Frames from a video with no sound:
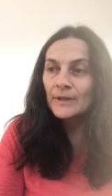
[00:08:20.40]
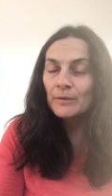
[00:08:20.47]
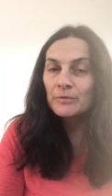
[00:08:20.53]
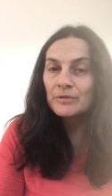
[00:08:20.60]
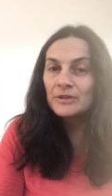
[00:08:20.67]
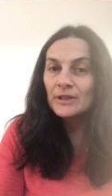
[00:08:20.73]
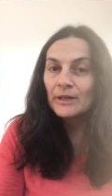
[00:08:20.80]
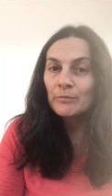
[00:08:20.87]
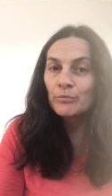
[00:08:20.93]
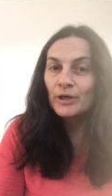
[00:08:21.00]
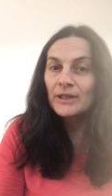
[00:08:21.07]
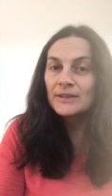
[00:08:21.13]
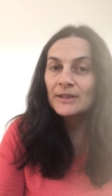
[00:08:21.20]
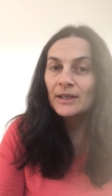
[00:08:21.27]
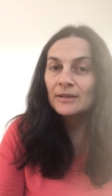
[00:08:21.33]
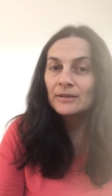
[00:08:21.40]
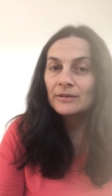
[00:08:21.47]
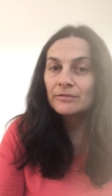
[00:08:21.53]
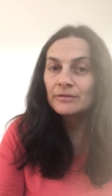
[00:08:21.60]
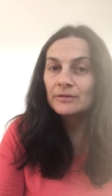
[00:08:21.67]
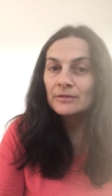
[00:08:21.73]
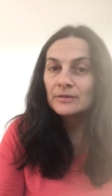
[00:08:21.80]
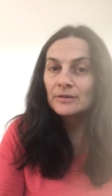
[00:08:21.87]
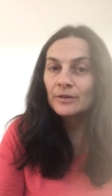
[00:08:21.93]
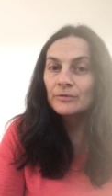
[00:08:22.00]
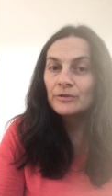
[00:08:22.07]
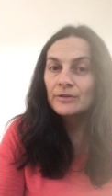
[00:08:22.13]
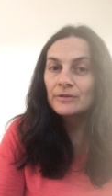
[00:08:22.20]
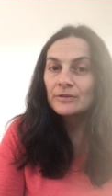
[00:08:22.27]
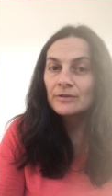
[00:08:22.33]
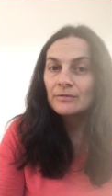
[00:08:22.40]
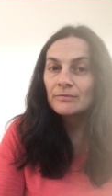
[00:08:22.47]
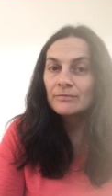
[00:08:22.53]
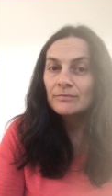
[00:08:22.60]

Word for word: I would say embrace that difference, notice.